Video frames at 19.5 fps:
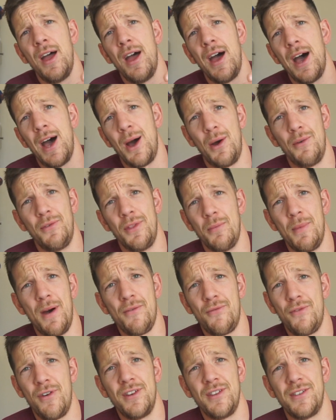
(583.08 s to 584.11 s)
However, the
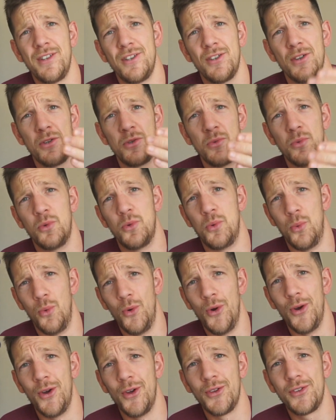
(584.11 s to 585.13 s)
Mat Fraser situation was
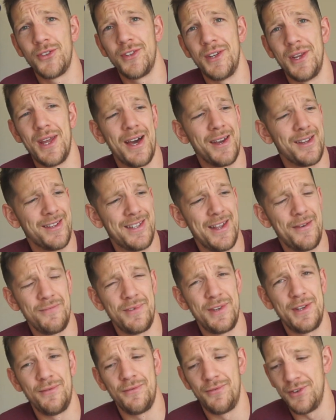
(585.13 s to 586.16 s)
worse. He had a
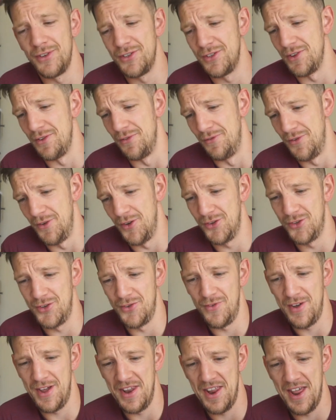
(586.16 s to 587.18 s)
17th finish in the first
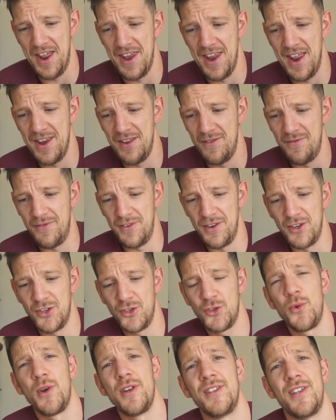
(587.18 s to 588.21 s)
event, and then he finished
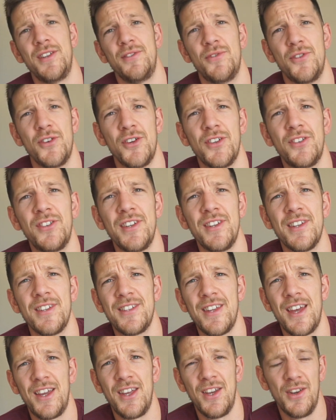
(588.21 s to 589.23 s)
21st in the
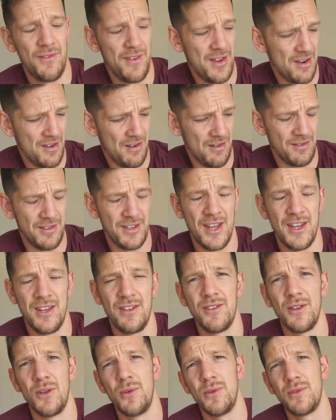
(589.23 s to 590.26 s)
second event on day
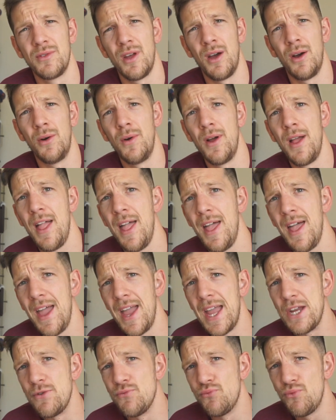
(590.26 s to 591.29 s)
2. So
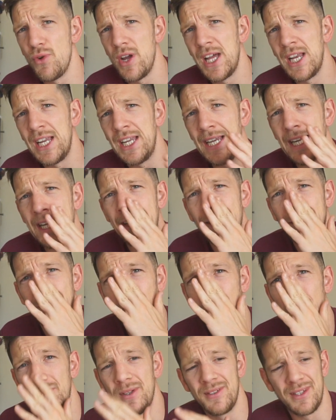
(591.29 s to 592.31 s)
he really needed to
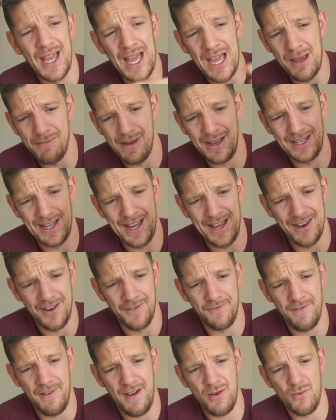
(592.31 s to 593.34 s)
up his game and get an
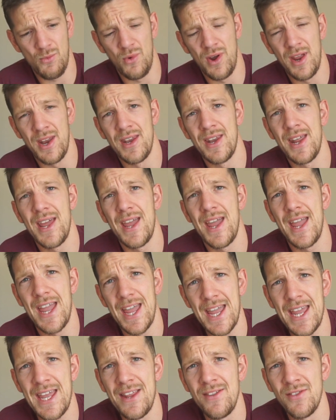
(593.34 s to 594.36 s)
event win
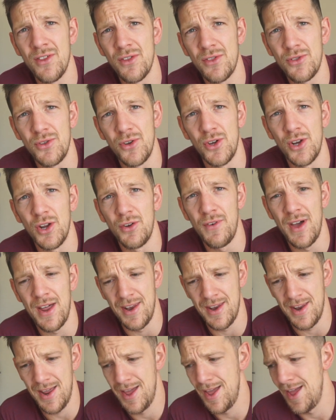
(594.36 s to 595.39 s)
in the third event.